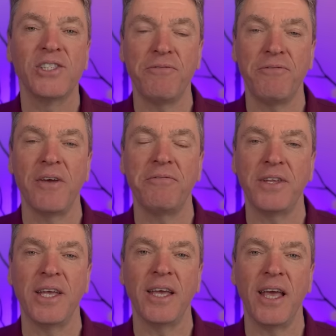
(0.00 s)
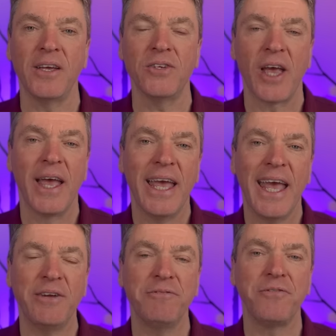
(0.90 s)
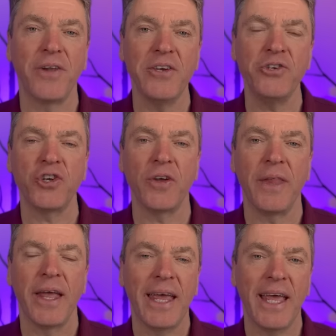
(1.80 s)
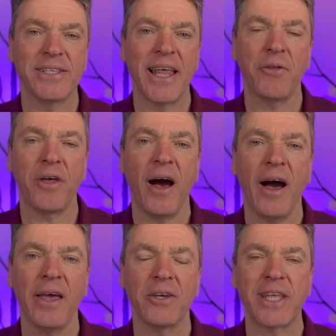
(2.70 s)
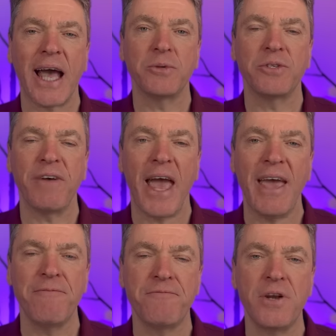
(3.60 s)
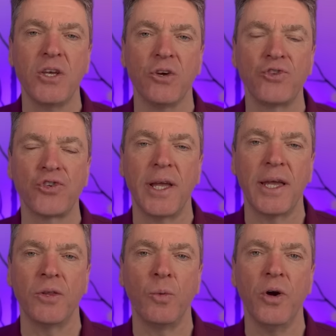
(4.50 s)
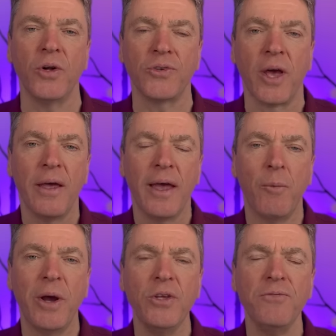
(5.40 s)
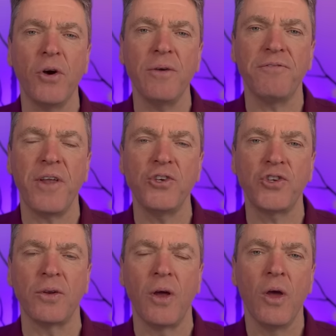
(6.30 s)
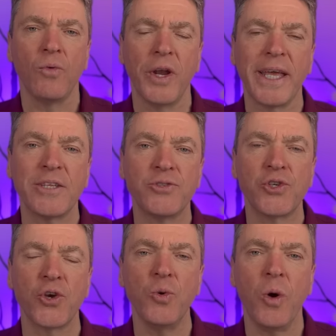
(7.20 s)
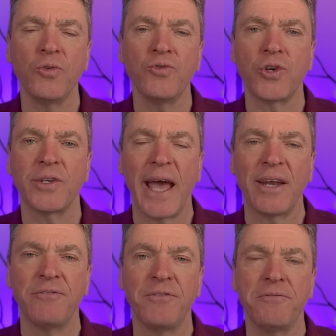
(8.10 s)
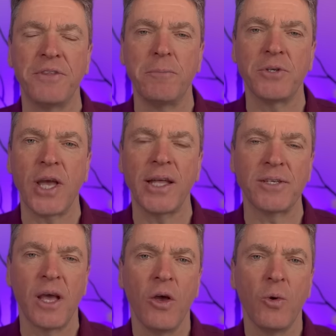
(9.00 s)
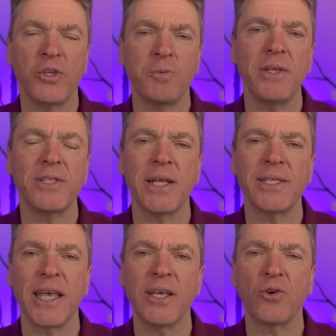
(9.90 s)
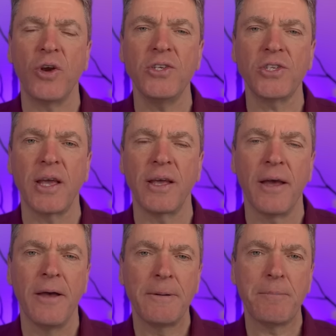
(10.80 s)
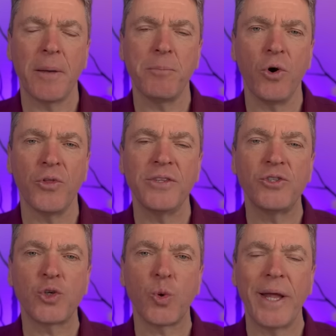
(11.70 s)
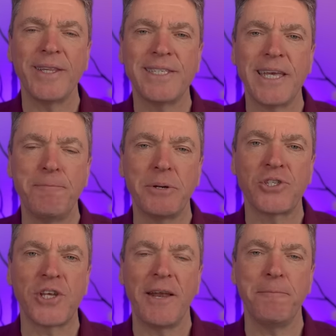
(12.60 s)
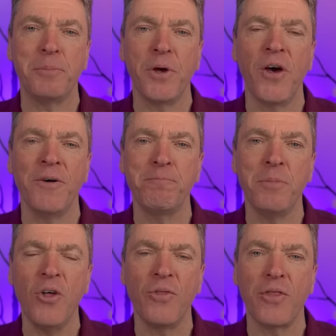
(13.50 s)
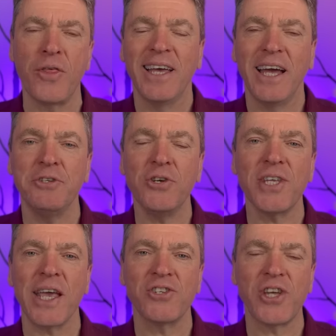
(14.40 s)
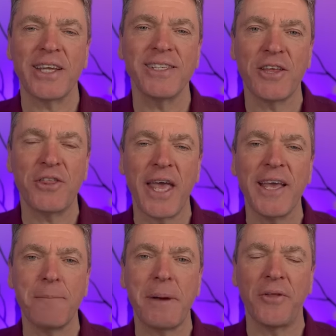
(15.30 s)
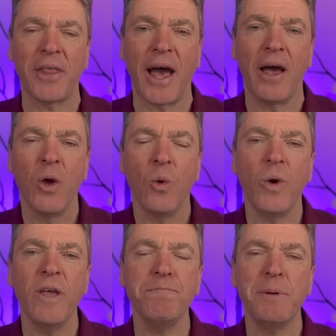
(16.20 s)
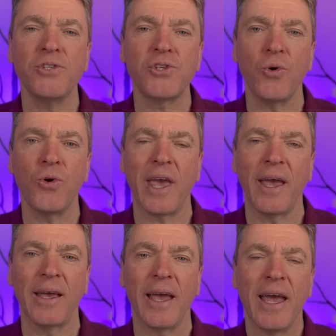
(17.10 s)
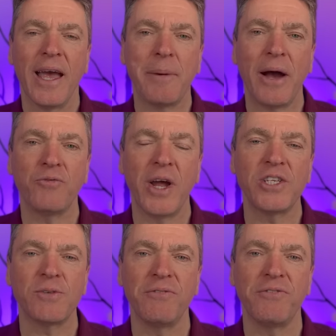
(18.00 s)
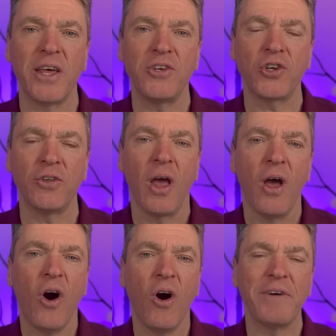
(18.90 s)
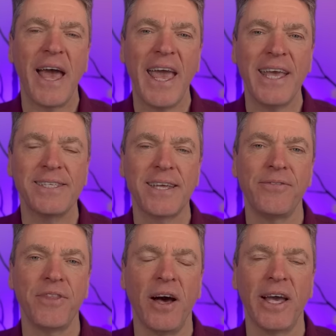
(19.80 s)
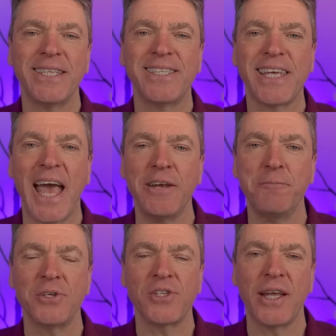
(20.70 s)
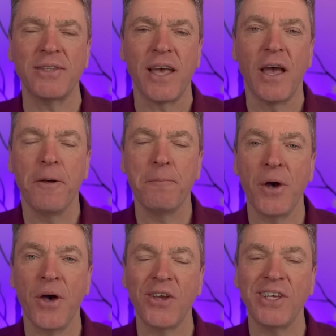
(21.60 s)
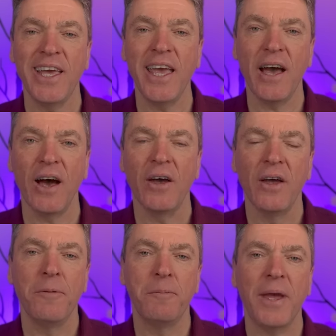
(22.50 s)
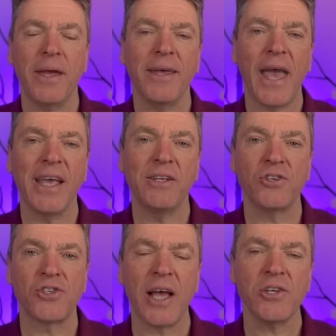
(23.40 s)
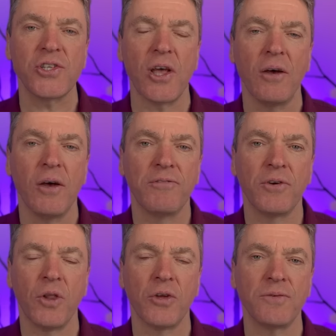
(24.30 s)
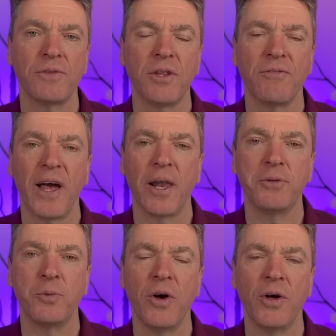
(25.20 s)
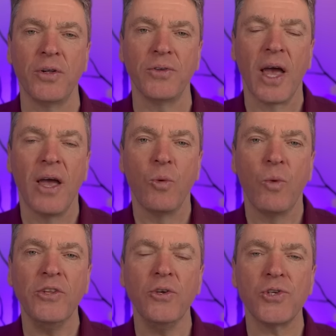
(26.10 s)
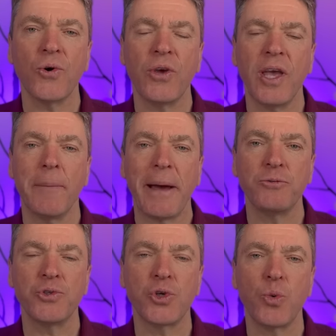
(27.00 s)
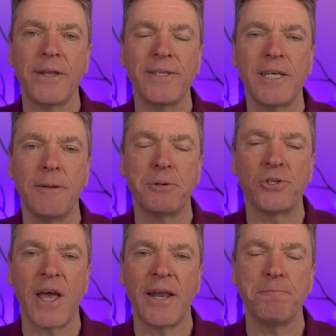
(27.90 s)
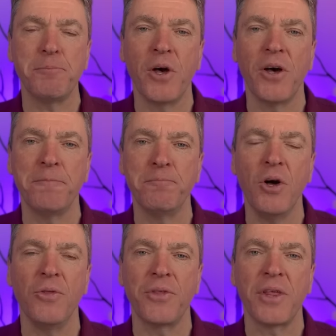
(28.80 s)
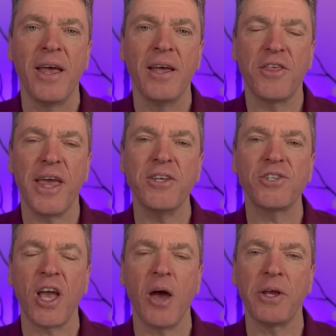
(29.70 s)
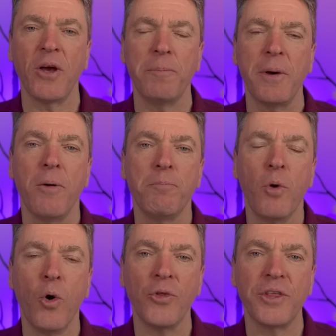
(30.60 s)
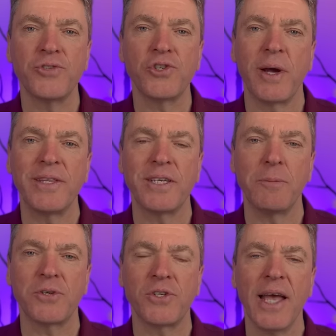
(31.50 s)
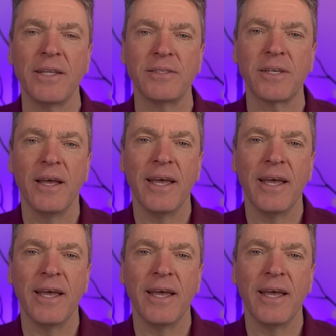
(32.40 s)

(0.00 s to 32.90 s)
to 50 years. Inflation is now the highest out of every country in the world. And when you've got inflation running at 250%, which means that it's increasing by more than 20% per month. And if you just take a second to think about that, we've been talking about rates of inflation of 8, 9, 10% per year being a disaster for a lot of the developed world. When you're talking about 20% per month, things are going up more than 20%.